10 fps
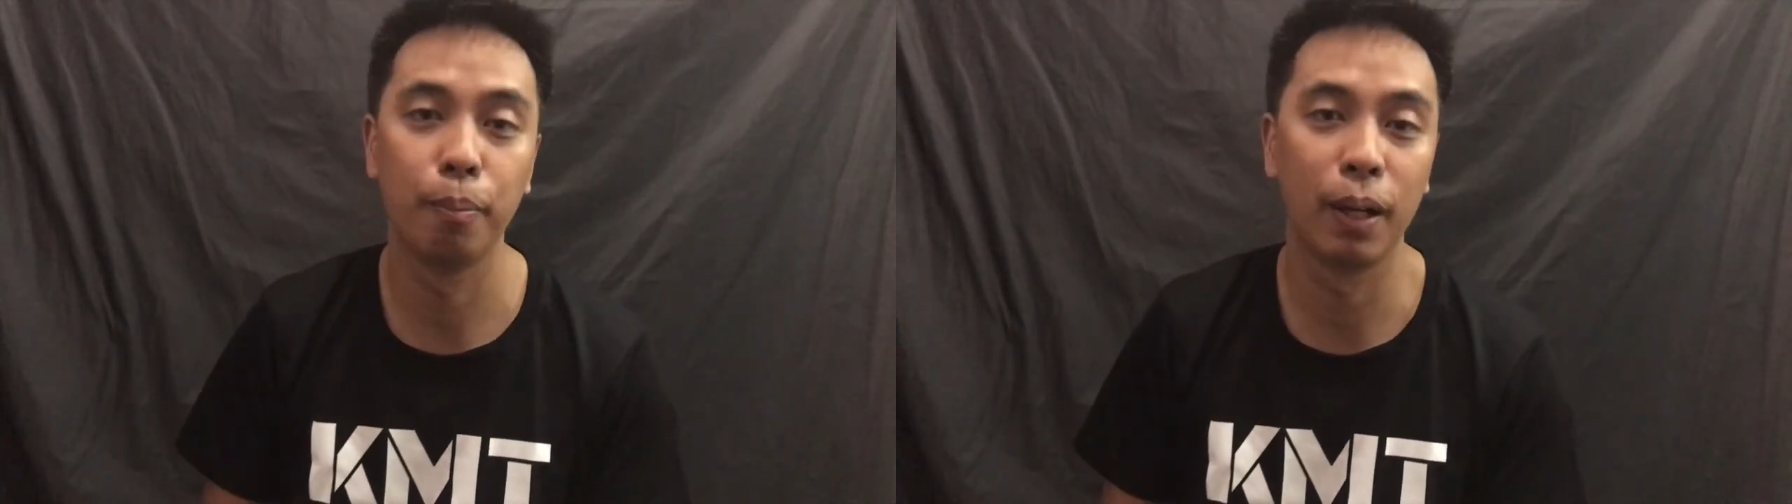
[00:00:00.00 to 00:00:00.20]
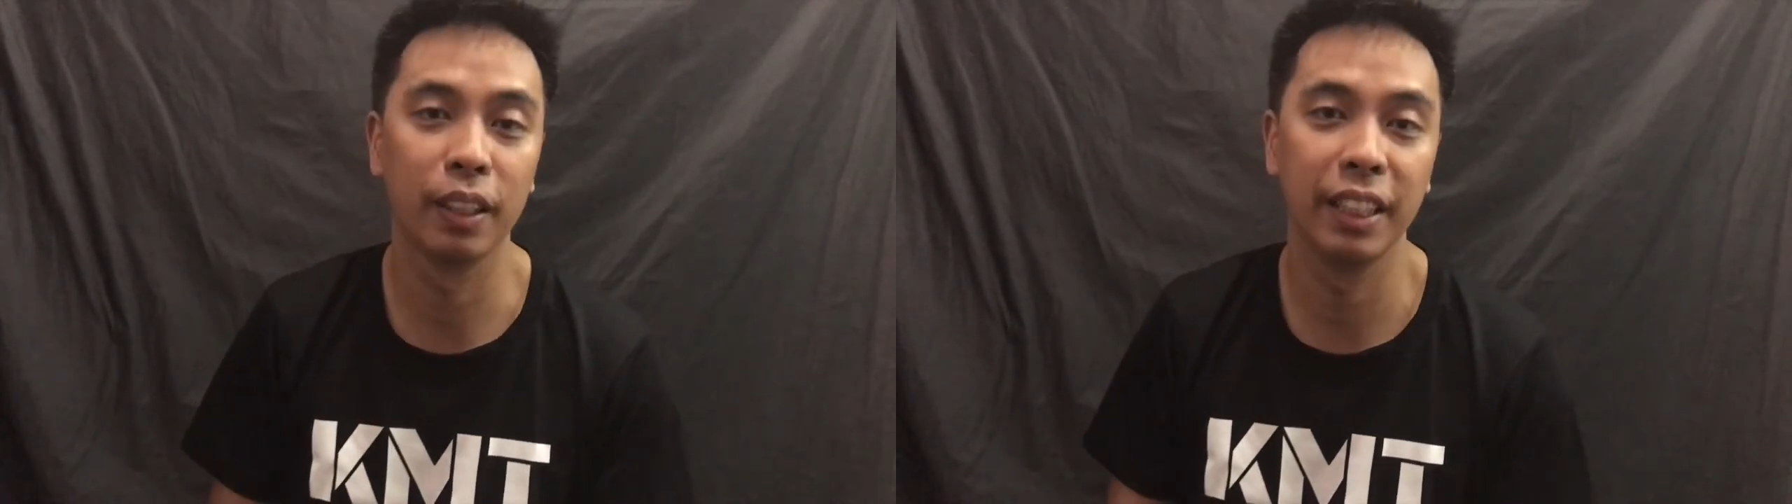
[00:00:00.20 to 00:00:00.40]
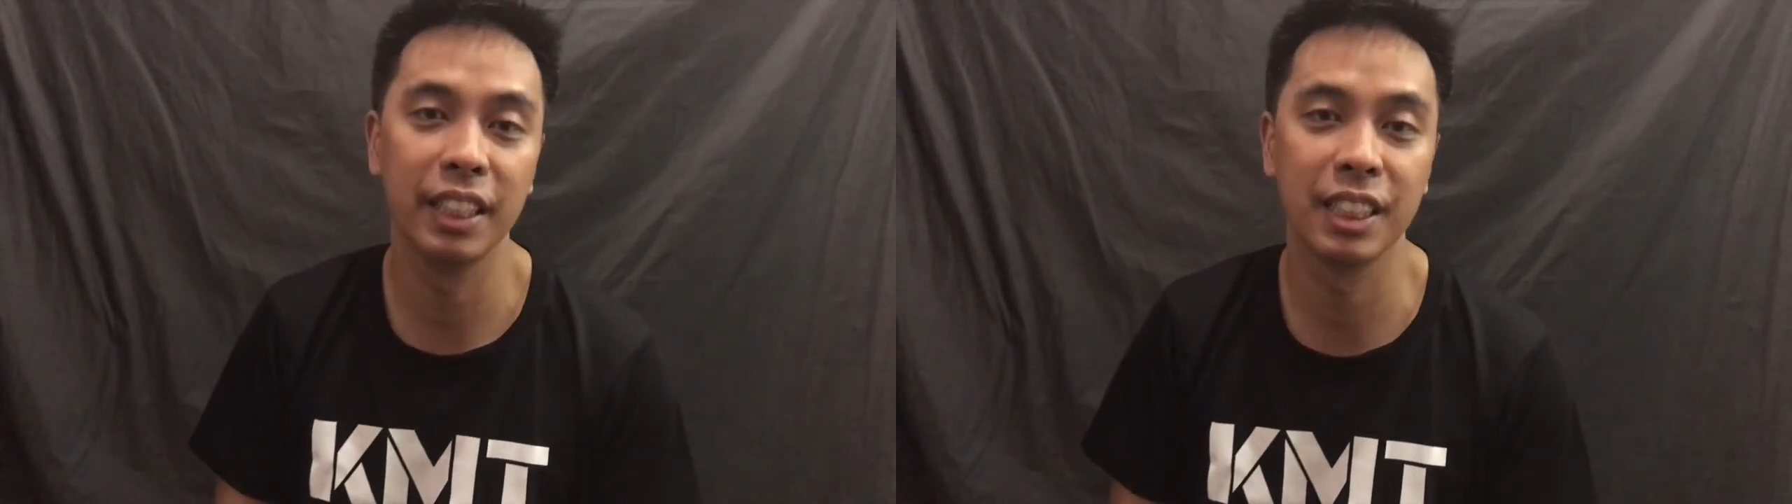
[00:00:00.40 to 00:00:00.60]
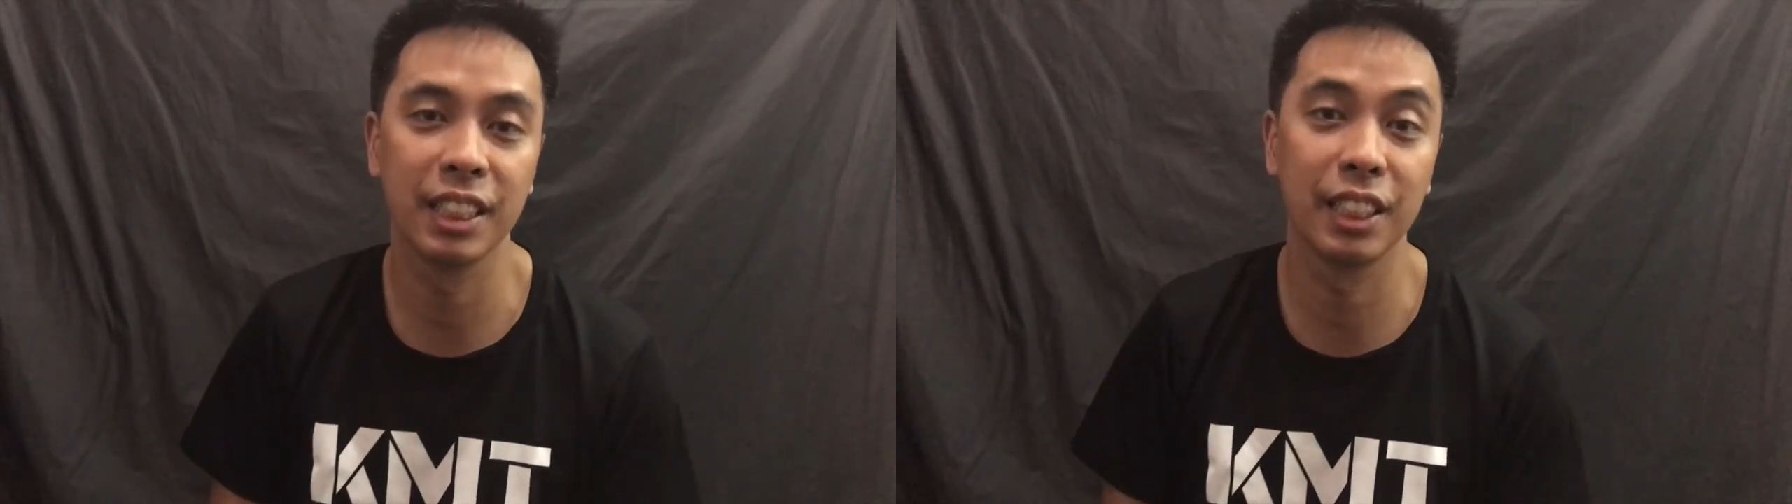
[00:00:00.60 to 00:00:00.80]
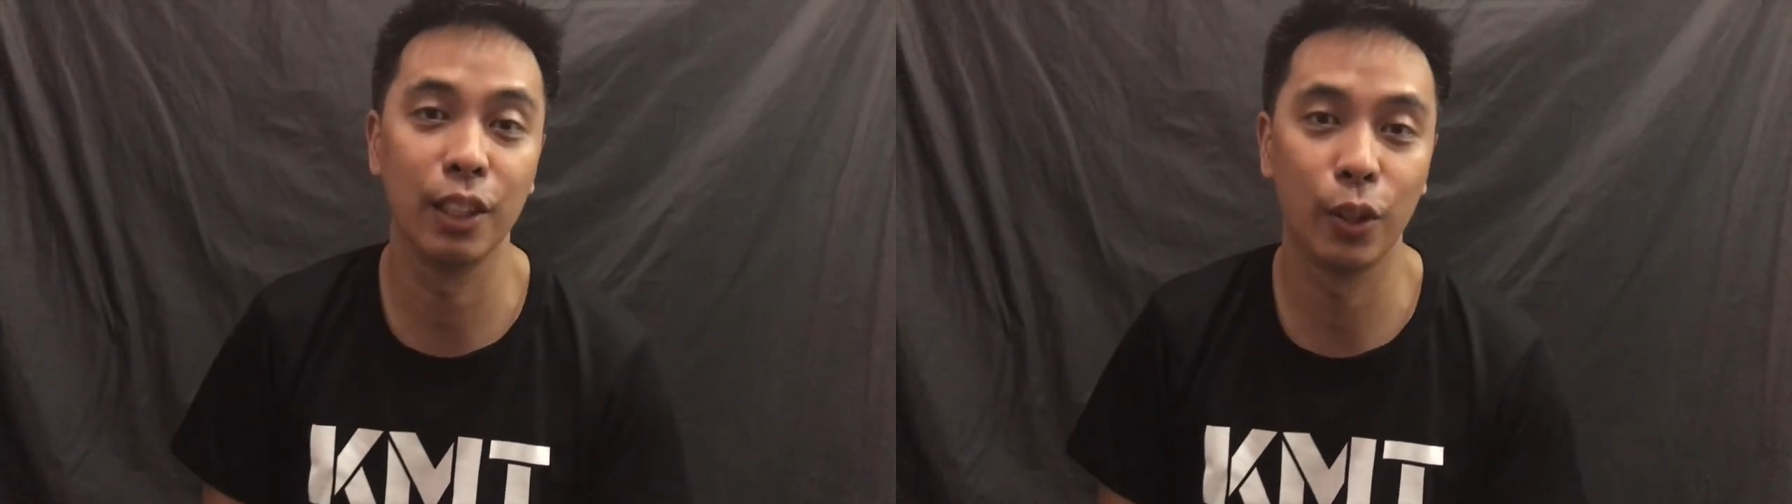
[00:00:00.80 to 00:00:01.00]
bargain
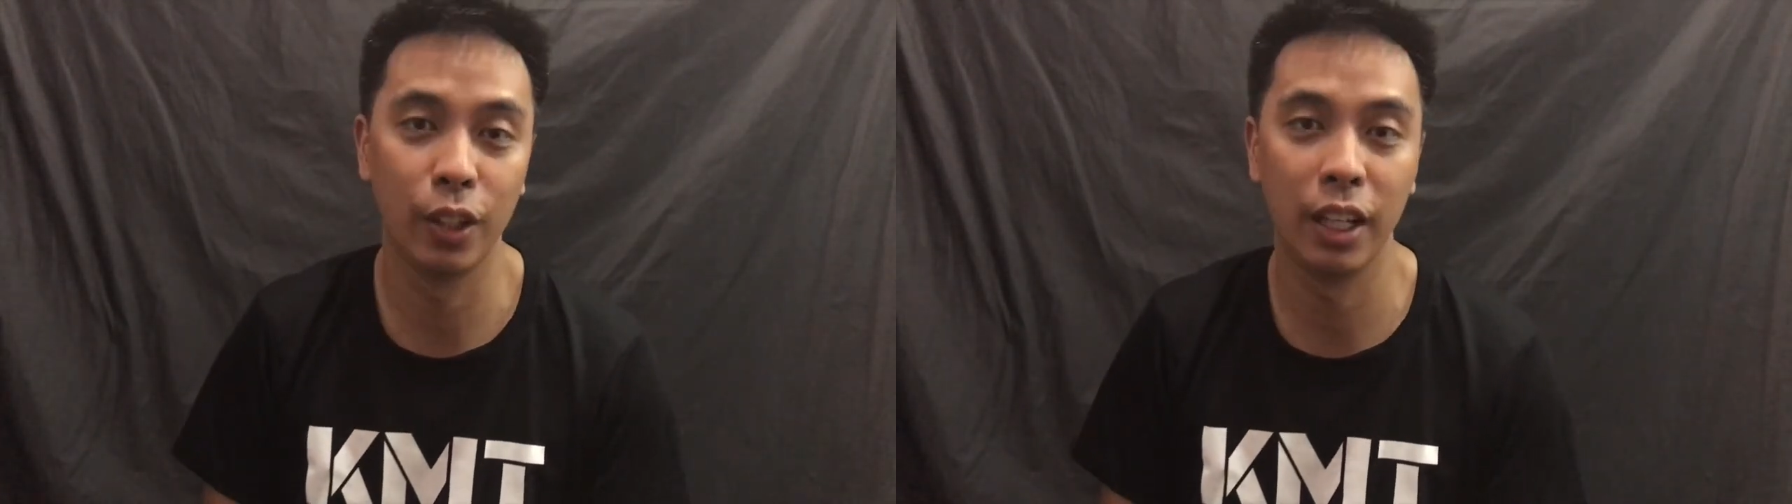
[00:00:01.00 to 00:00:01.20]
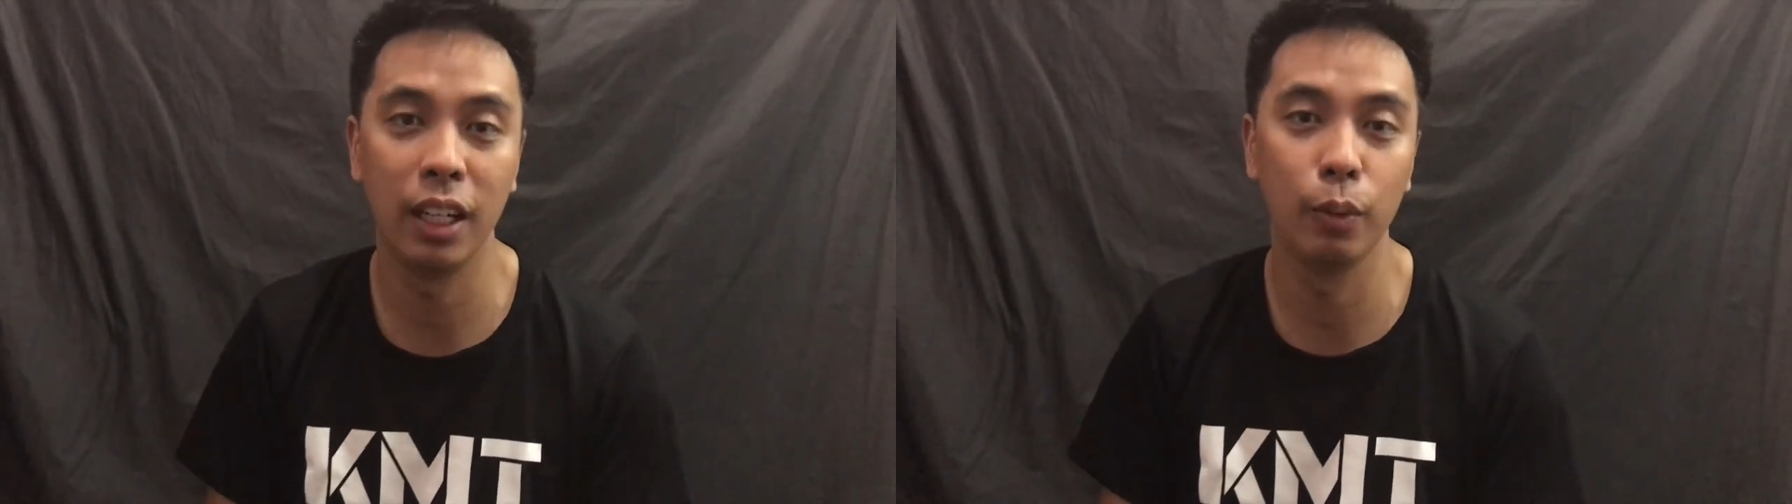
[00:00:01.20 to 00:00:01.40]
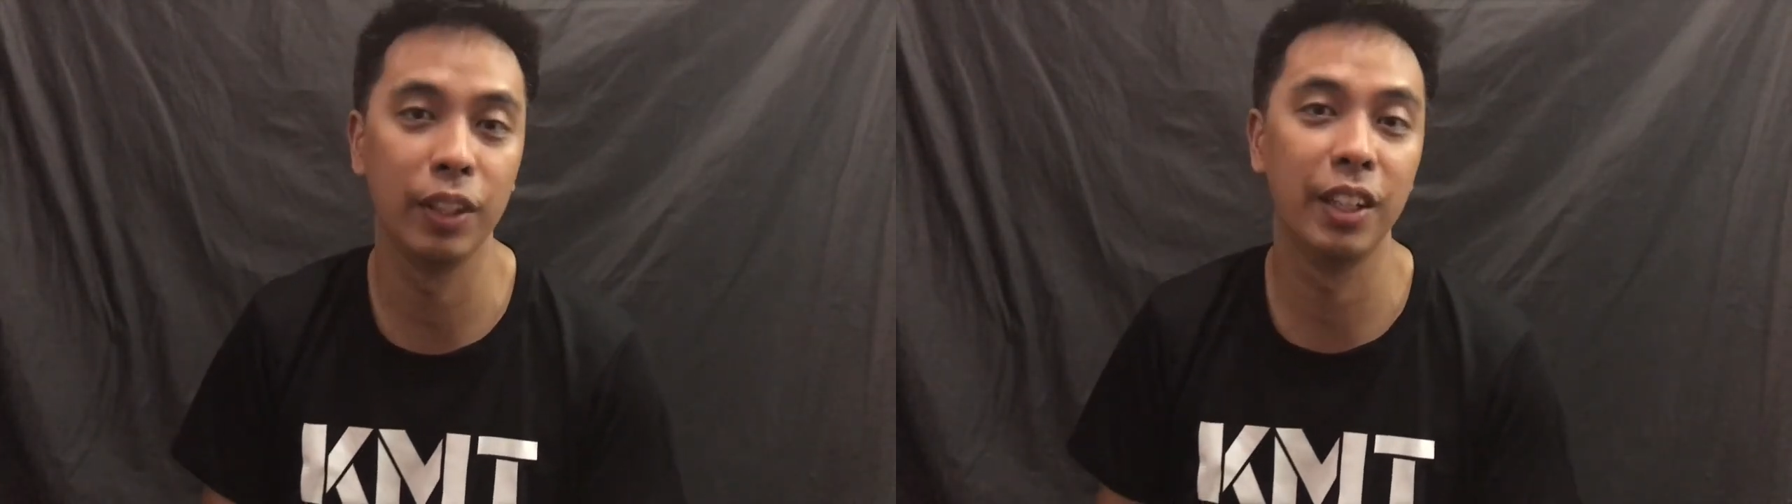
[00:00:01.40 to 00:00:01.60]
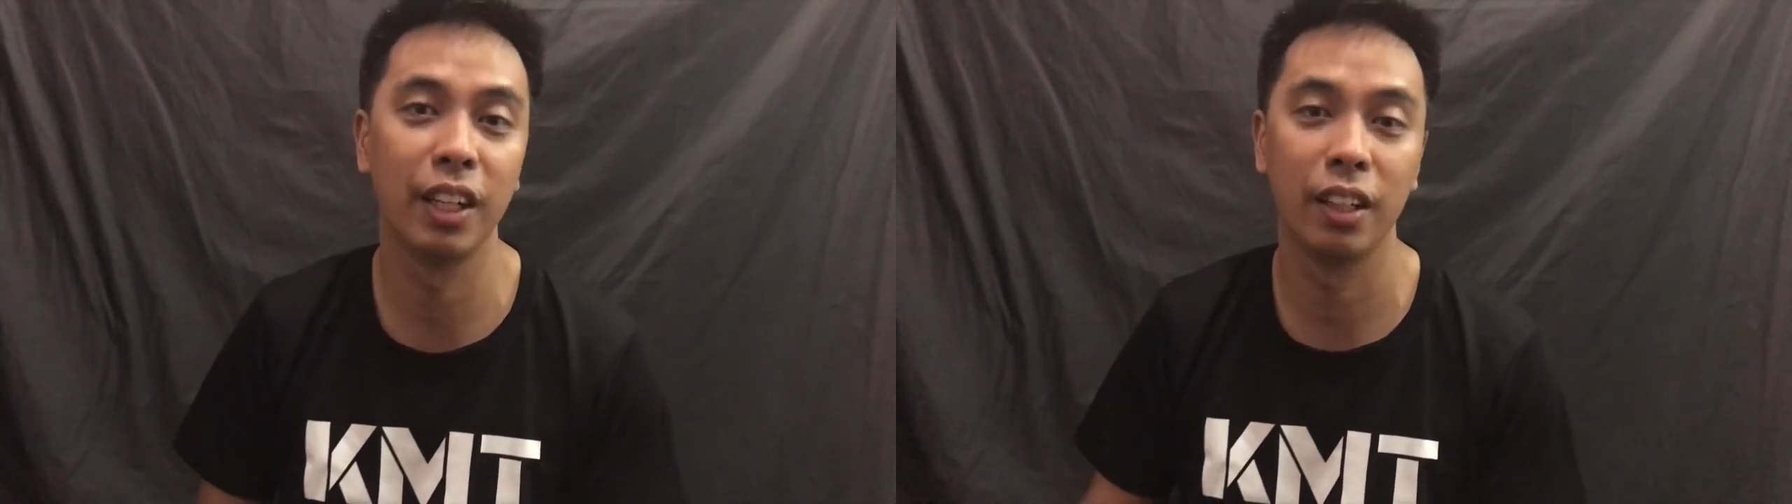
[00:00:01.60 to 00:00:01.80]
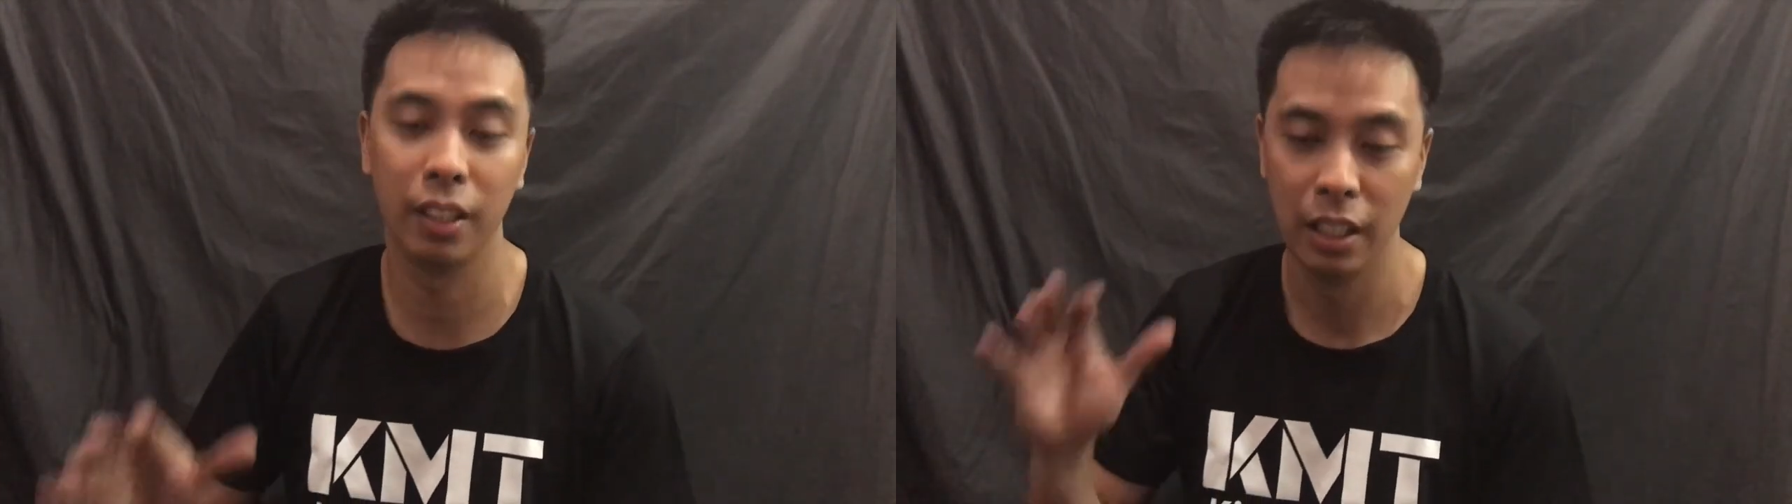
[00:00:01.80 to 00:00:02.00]
sa Zalora with
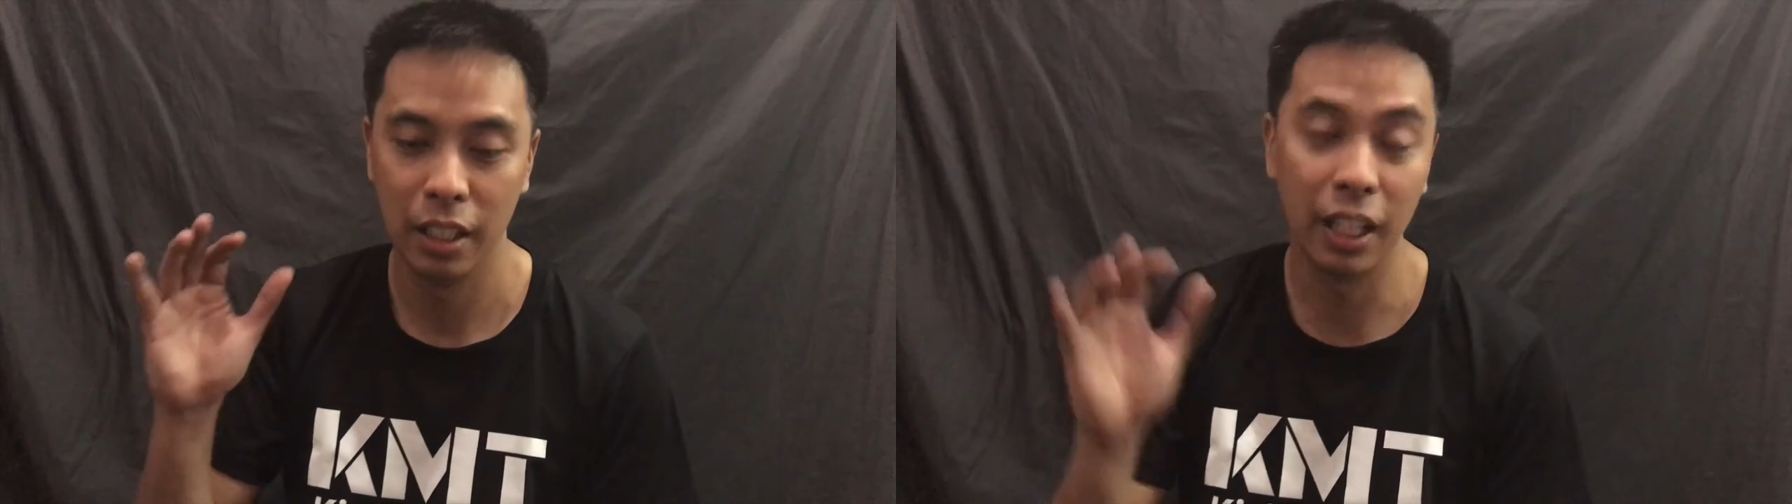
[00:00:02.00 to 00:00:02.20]
their,